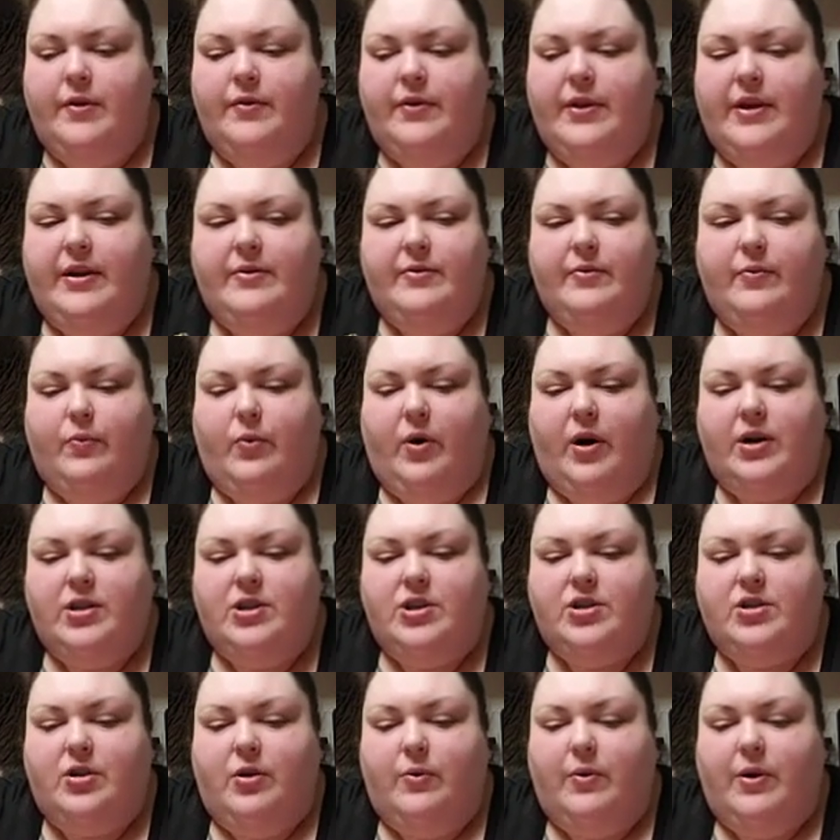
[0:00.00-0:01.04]
Then
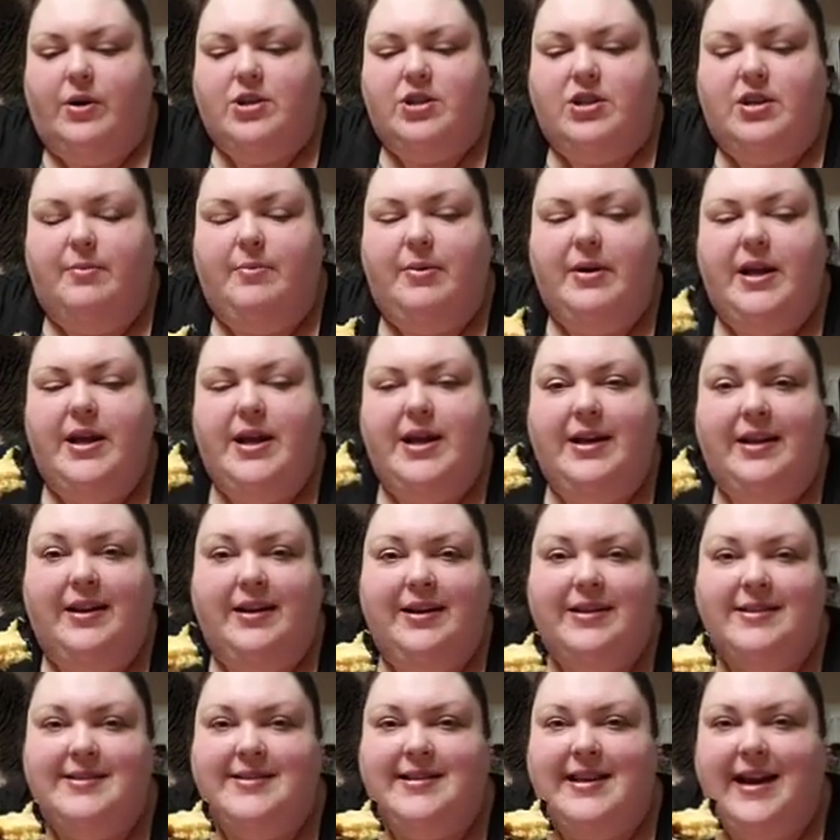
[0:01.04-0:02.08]
go watch somebody
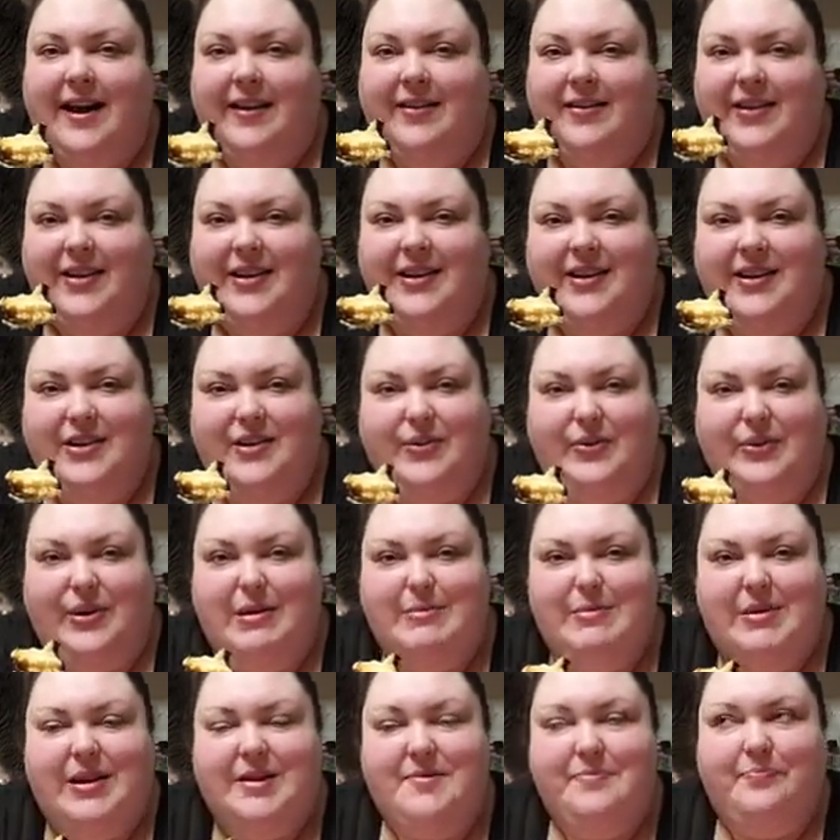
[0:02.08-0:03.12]
eat a salad, you know what I
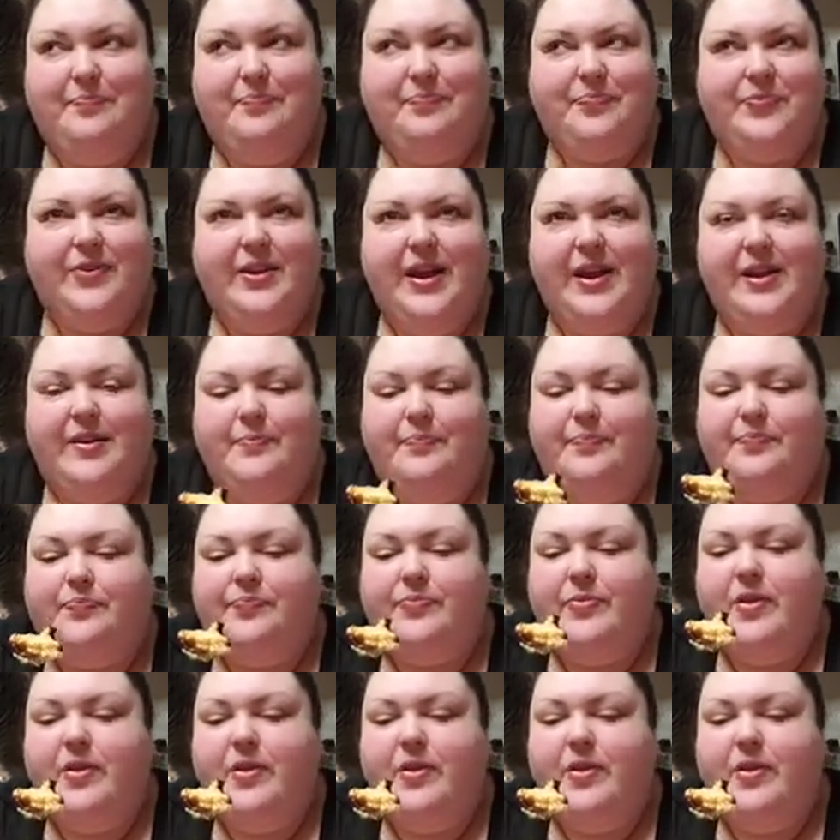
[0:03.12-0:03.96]
mean? Like,